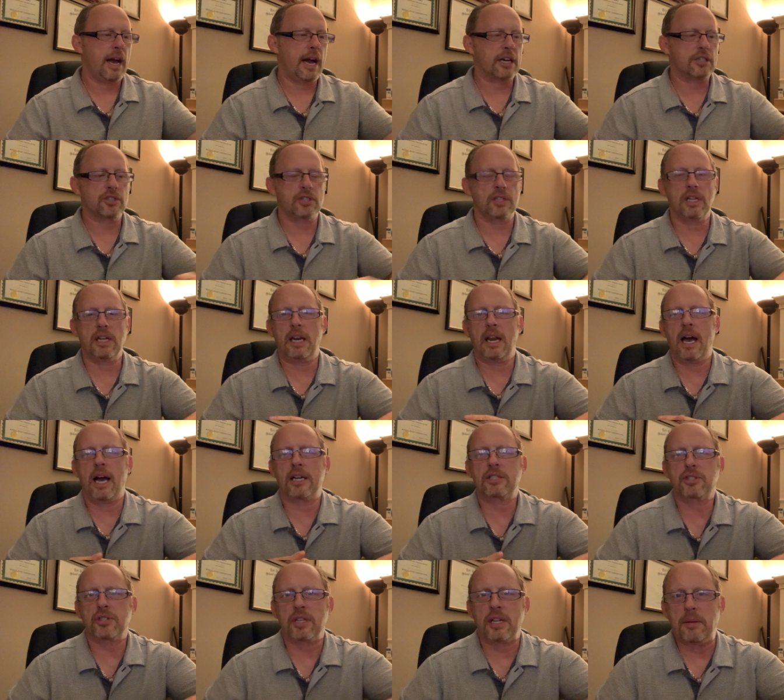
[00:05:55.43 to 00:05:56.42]
excellent,
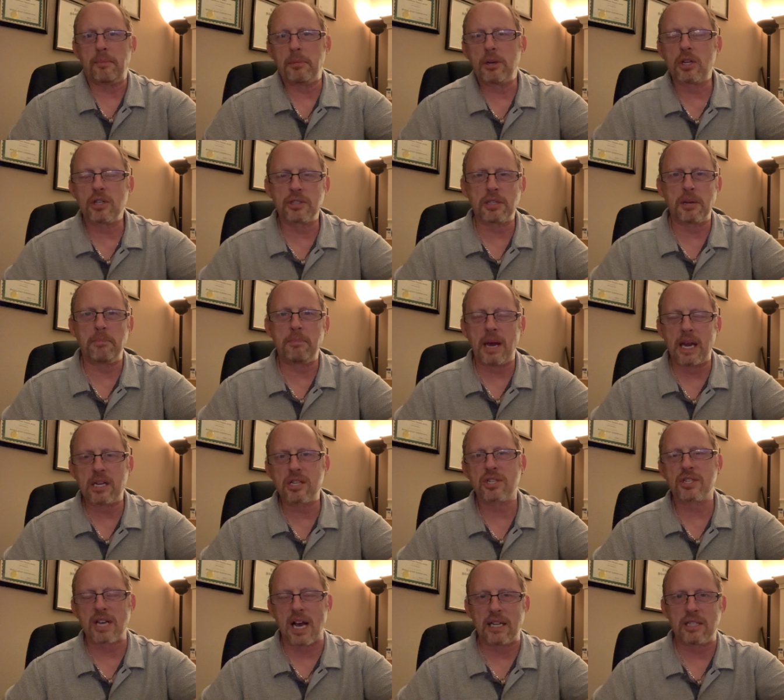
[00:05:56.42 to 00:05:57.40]
excellent because it
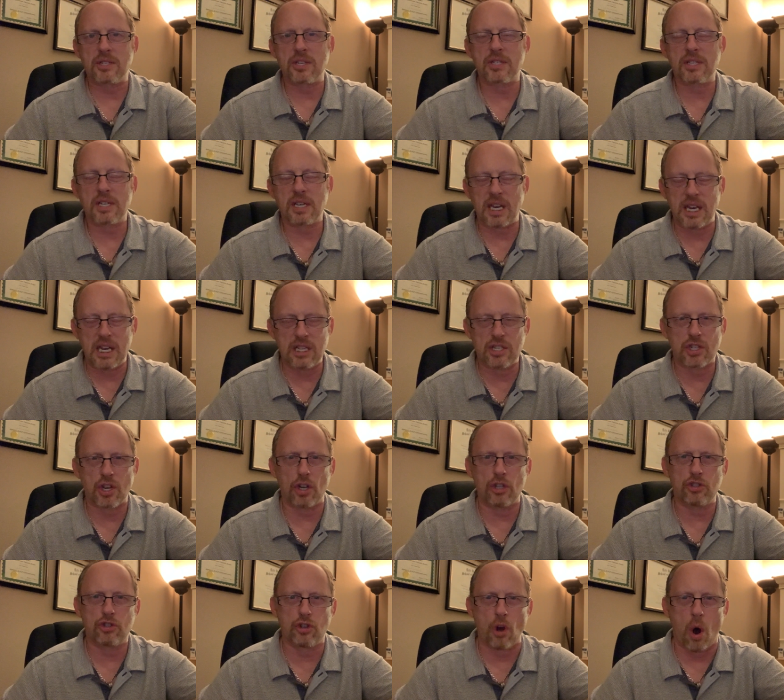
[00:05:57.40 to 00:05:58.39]
makes sense. Kids
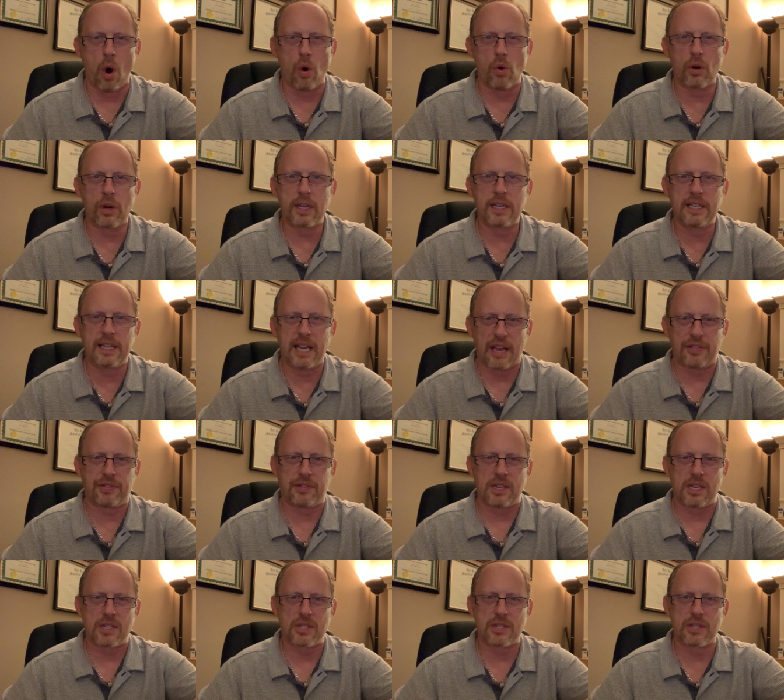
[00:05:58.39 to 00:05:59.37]
don't
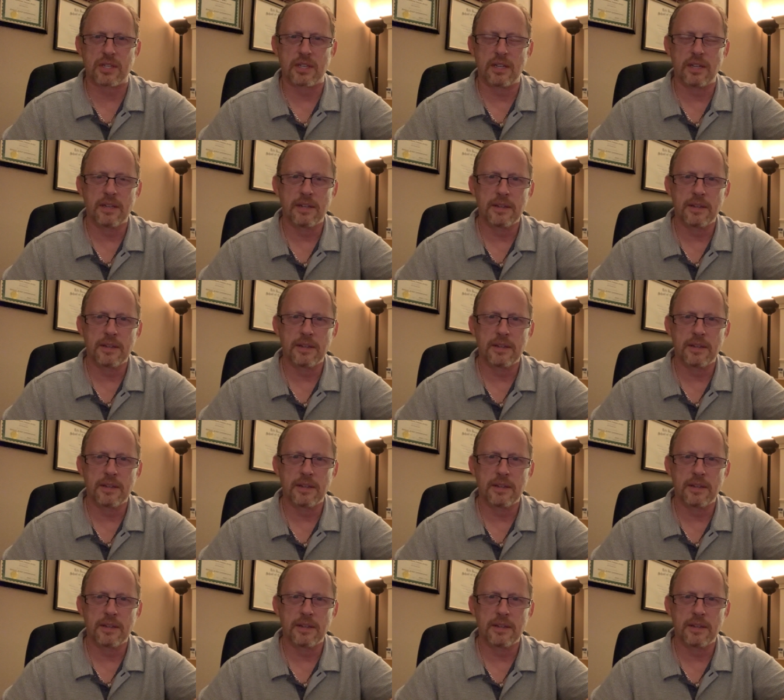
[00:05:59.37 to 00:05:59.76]
get this.